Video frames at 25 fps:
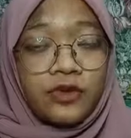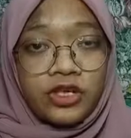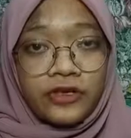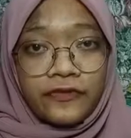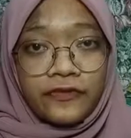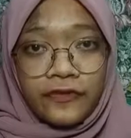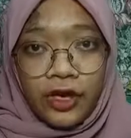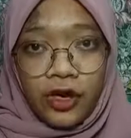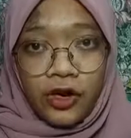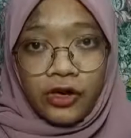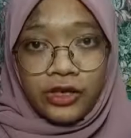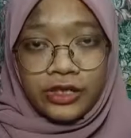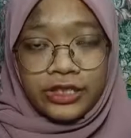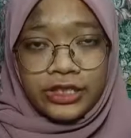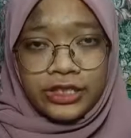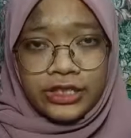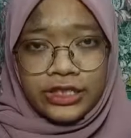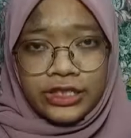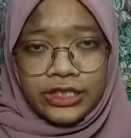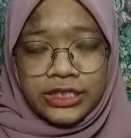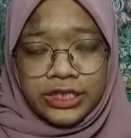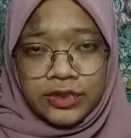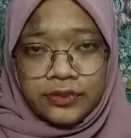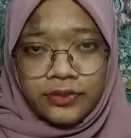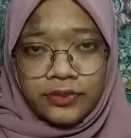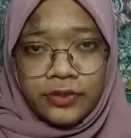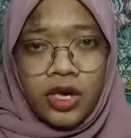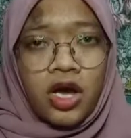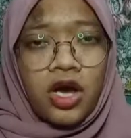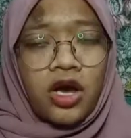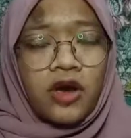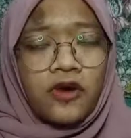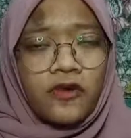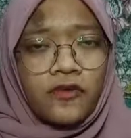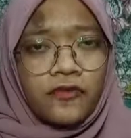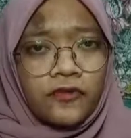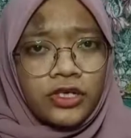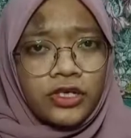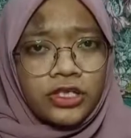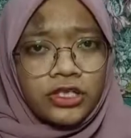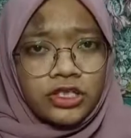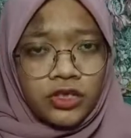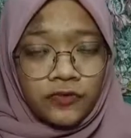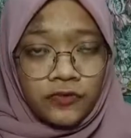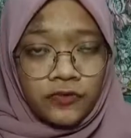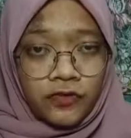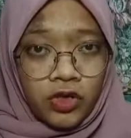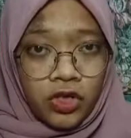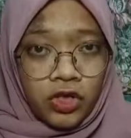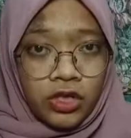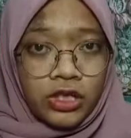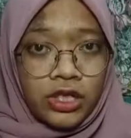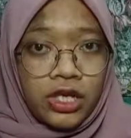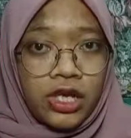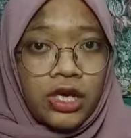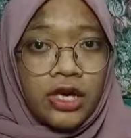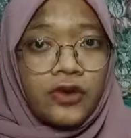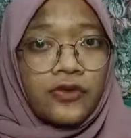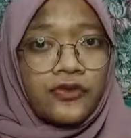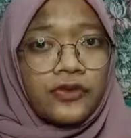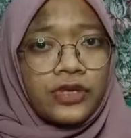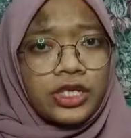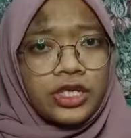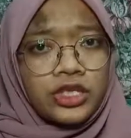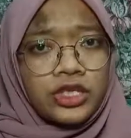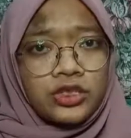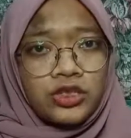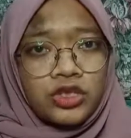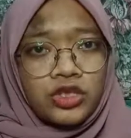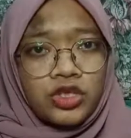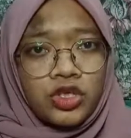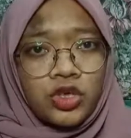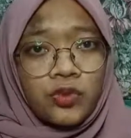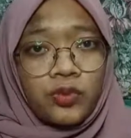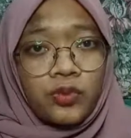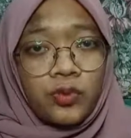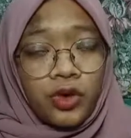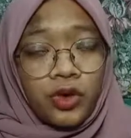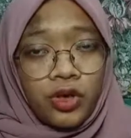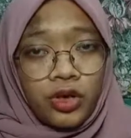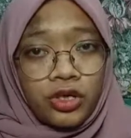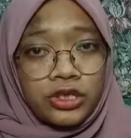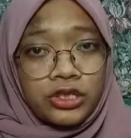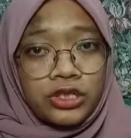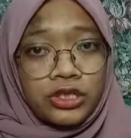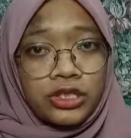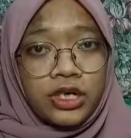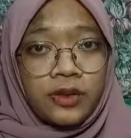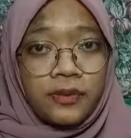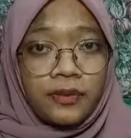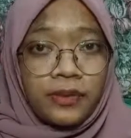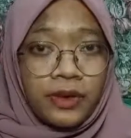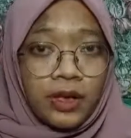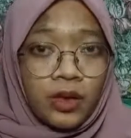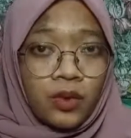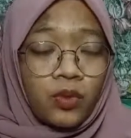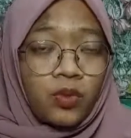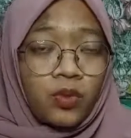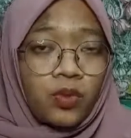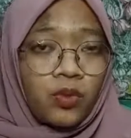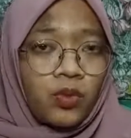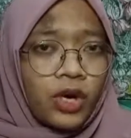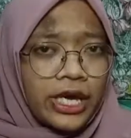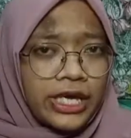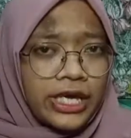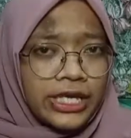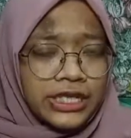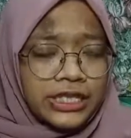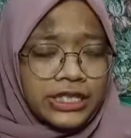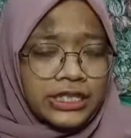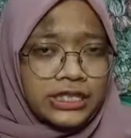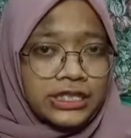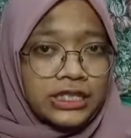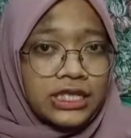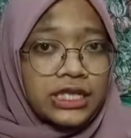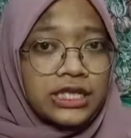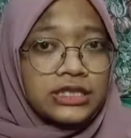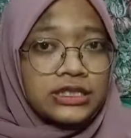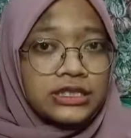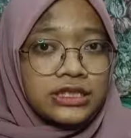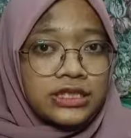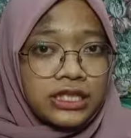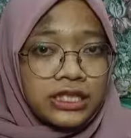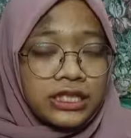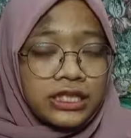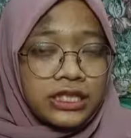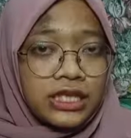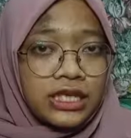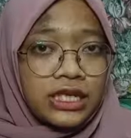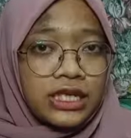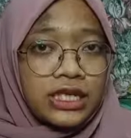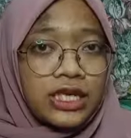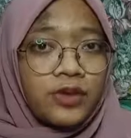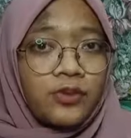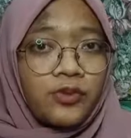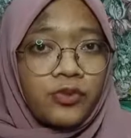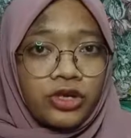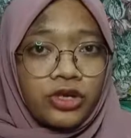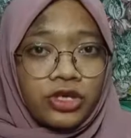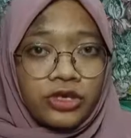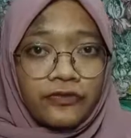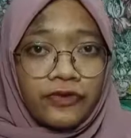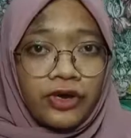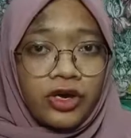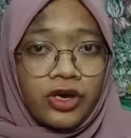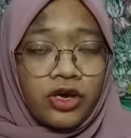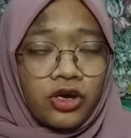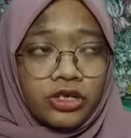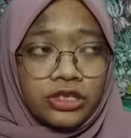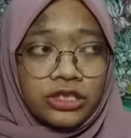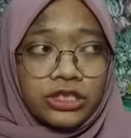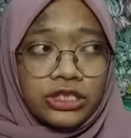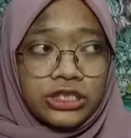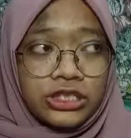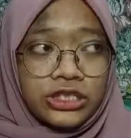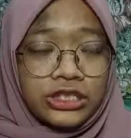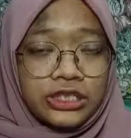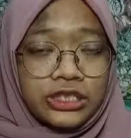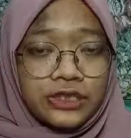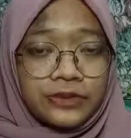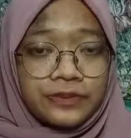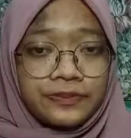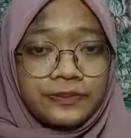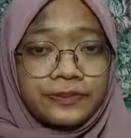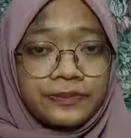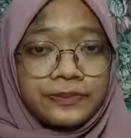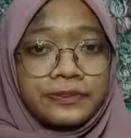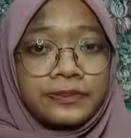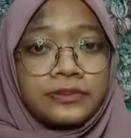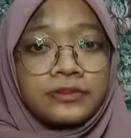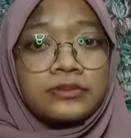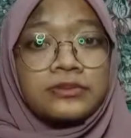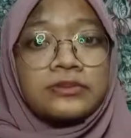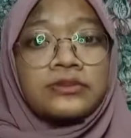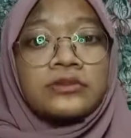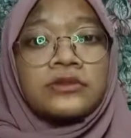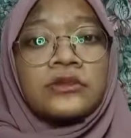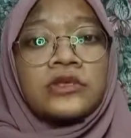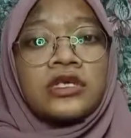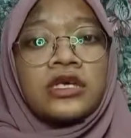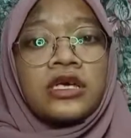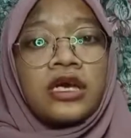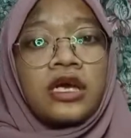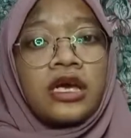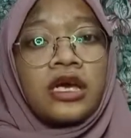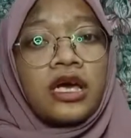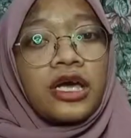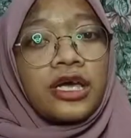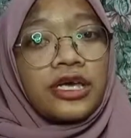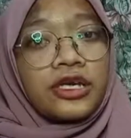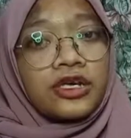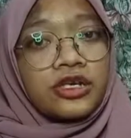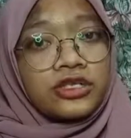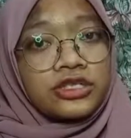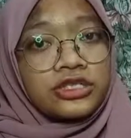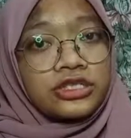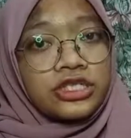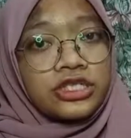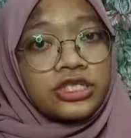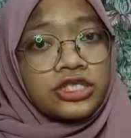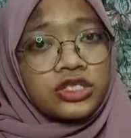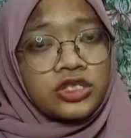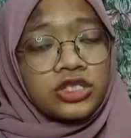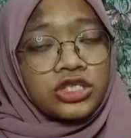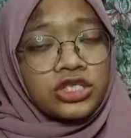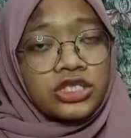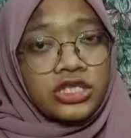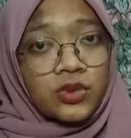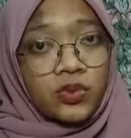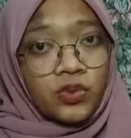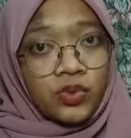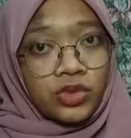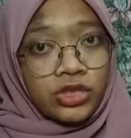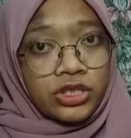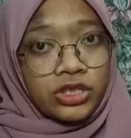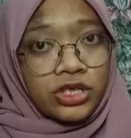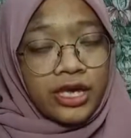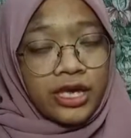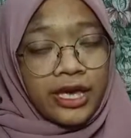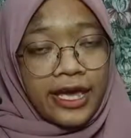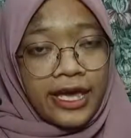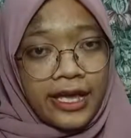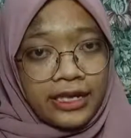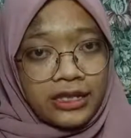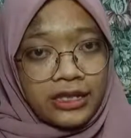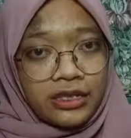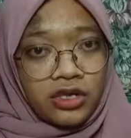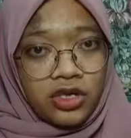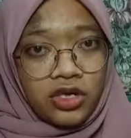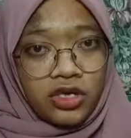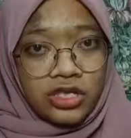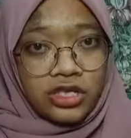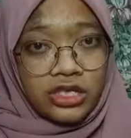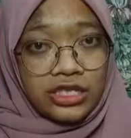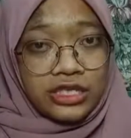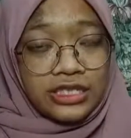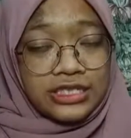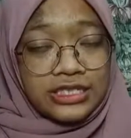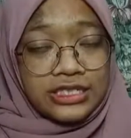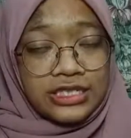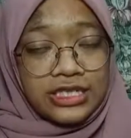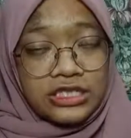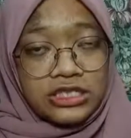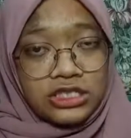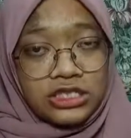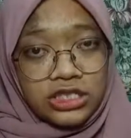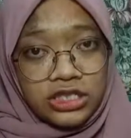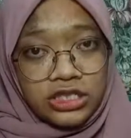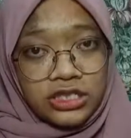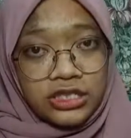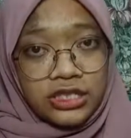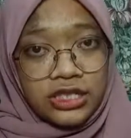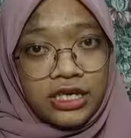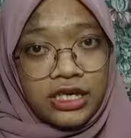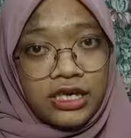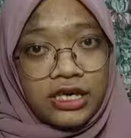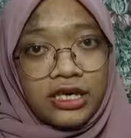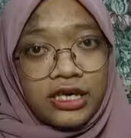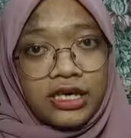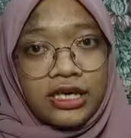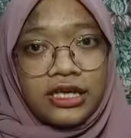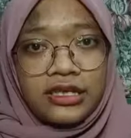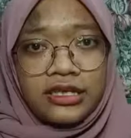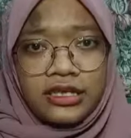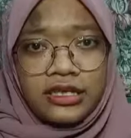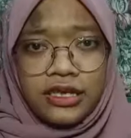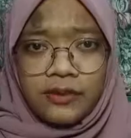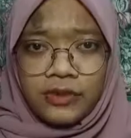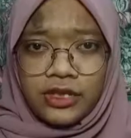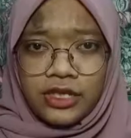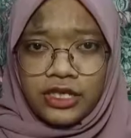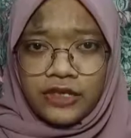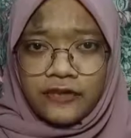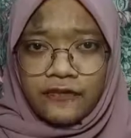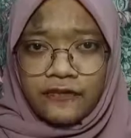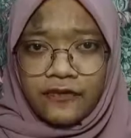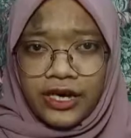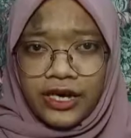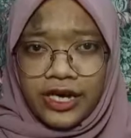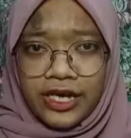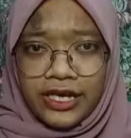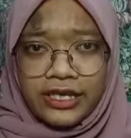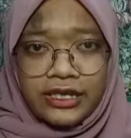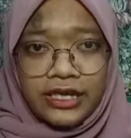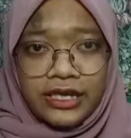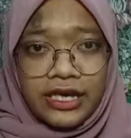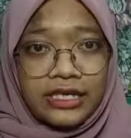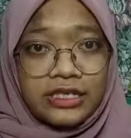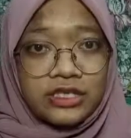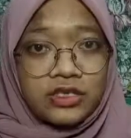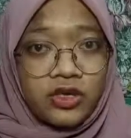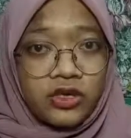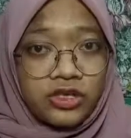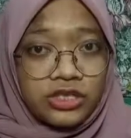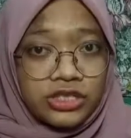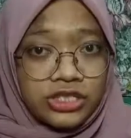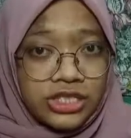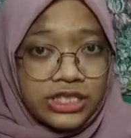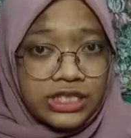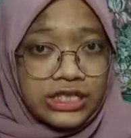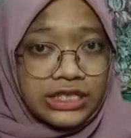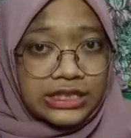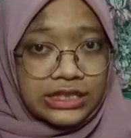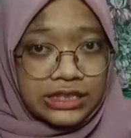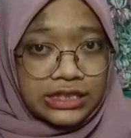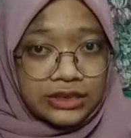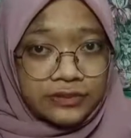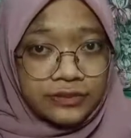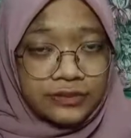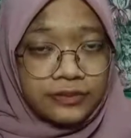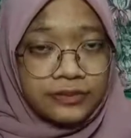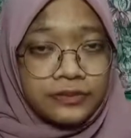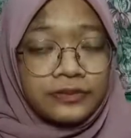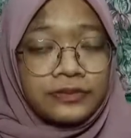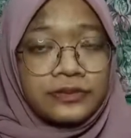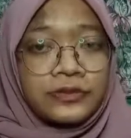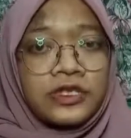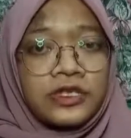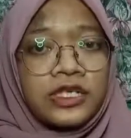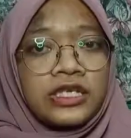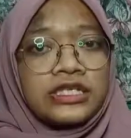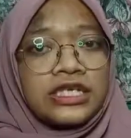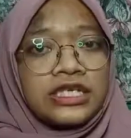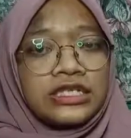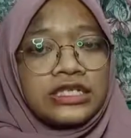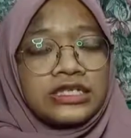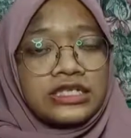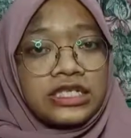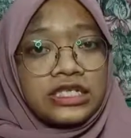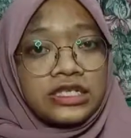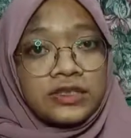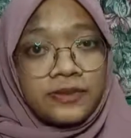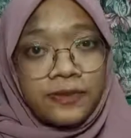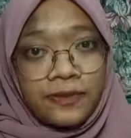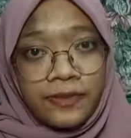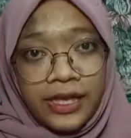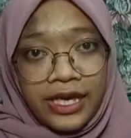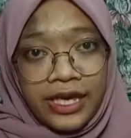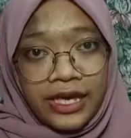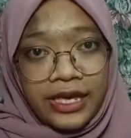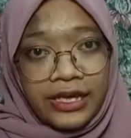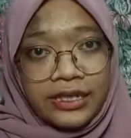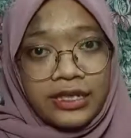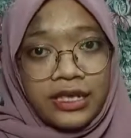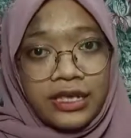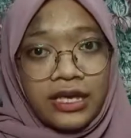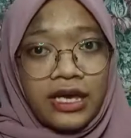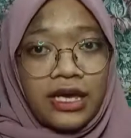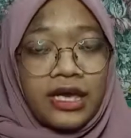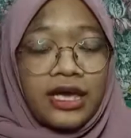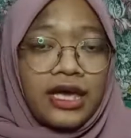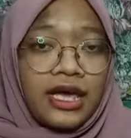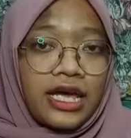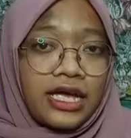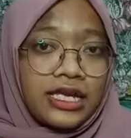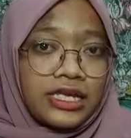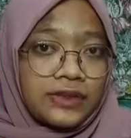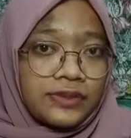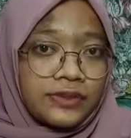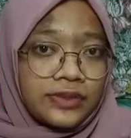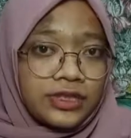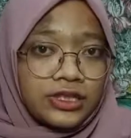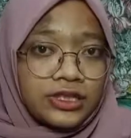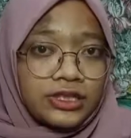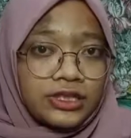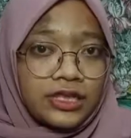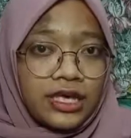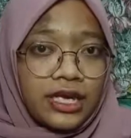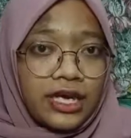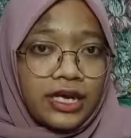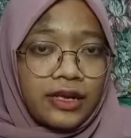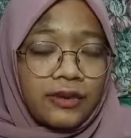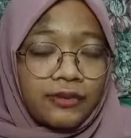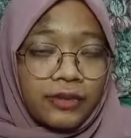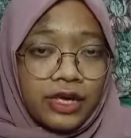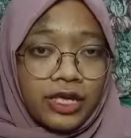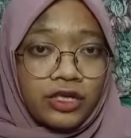modified organism, first of all, we need to know more about what is genetically modified organism. According to the World Health Organization, it can be defined as organisms such as plant, animal, and